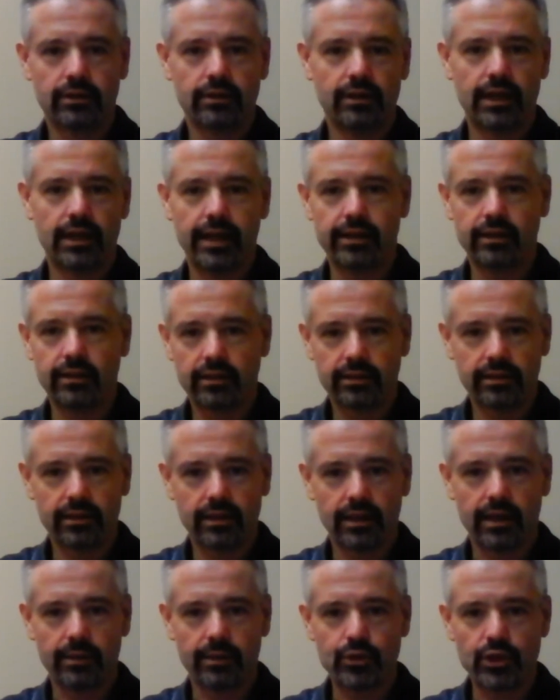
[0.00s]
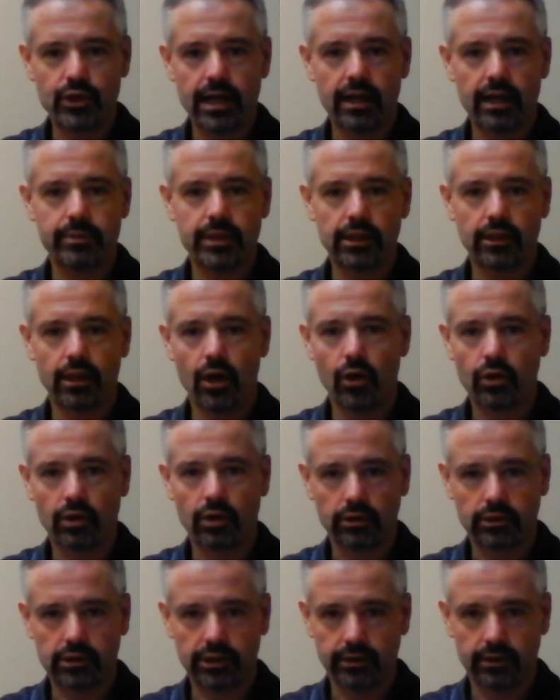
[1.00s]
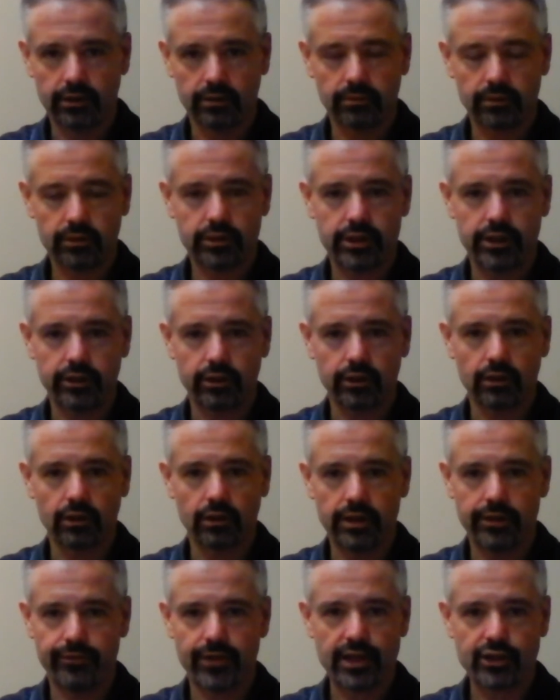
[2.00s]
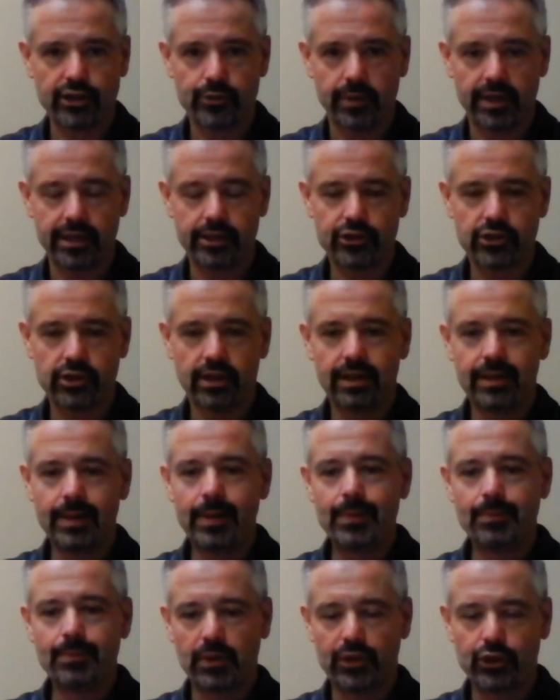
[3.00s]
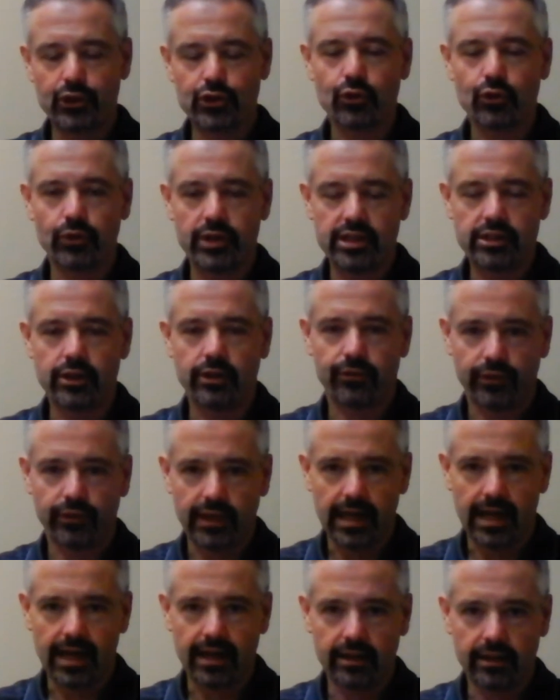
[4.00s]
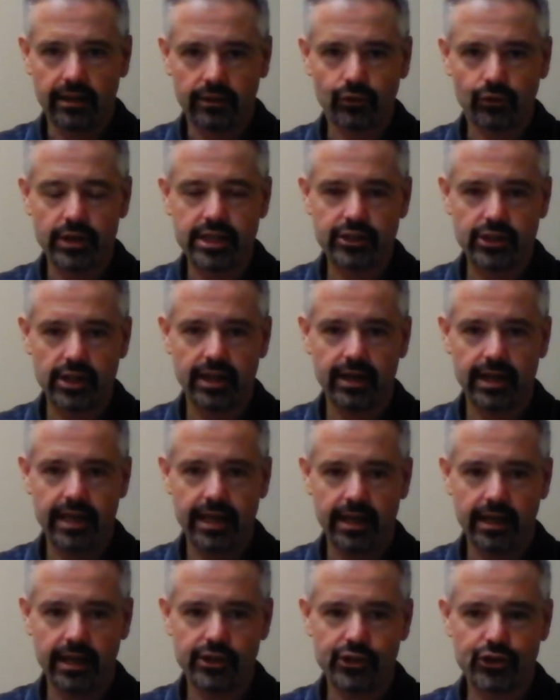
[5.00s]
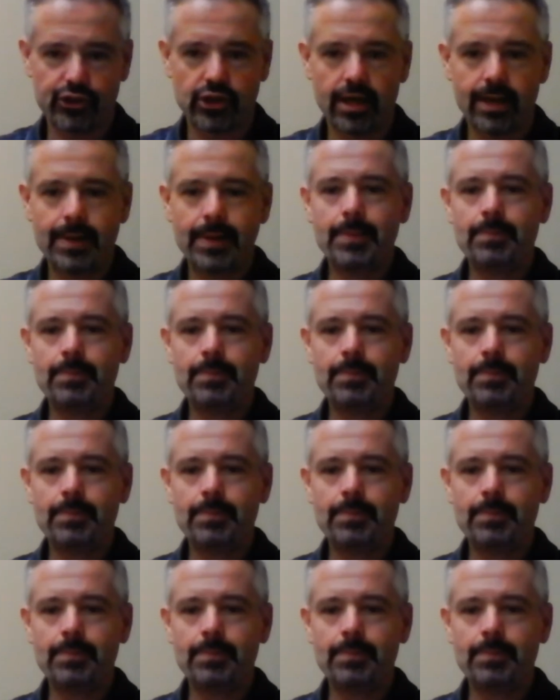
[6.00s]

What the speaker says: Right. You got to be local to your investments, but there's a reason for that, and the reason is